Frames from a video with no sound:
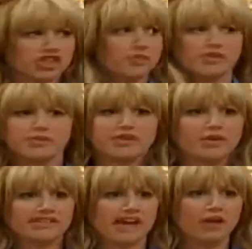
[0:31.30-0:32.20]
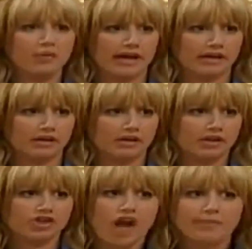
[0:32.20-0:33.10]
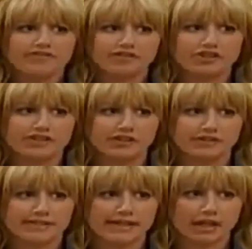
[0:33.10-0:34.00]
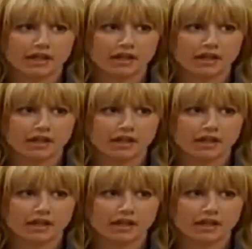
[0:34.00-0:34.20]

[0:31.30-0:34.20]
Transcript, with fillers: supposed to be going that way, shopping for your secret Santa.